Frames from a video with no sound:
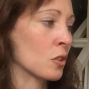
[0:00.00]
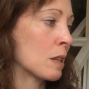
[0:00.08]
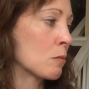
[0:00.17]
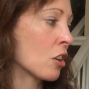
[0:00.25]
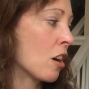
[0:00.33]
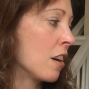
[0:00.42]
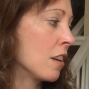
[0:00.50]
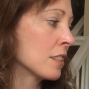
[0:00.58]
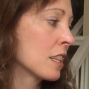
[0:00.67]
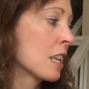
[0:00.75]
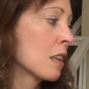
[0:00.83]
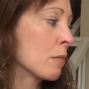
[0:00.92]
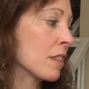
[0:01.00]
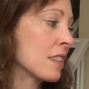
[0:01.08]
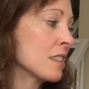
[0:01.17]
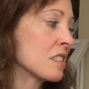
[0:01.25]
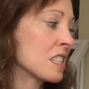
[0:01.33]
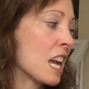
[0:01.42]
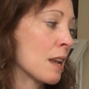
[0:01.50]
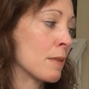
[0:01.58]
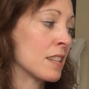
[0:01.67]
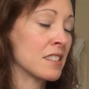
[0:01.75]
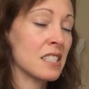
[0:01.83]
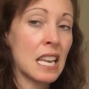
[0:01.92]
Cream called, but this time,
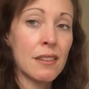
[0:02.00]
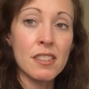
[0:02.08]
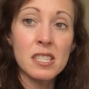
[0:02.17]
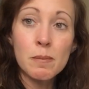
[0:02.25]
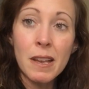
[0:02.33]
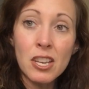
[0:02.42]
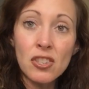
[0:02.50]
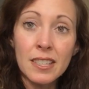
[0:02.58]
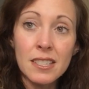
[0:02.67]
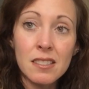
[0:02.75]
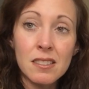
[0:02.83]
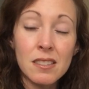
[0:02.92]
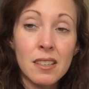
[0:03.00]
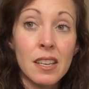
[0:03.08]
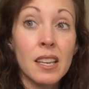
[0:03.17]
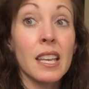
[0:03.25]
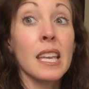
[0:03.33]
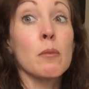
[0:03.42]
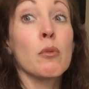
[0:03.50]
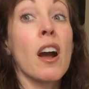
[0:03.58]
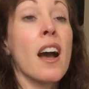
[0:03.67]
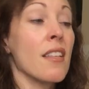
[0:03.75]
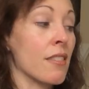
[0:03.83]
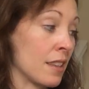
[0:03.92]
instead of the specialists, he
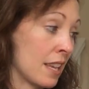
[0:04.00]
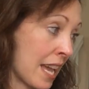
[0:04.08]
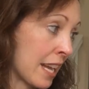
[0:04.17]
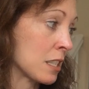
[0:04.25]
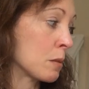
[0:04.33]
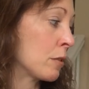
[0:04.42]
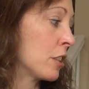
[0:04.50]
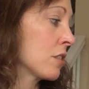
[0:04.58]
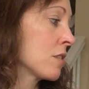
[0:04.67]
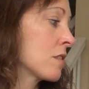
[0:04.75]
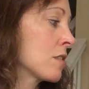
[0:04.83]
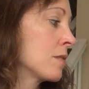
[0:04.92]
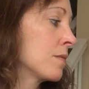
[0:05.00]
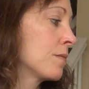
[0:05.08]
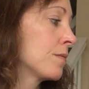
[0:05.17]
brought the experts.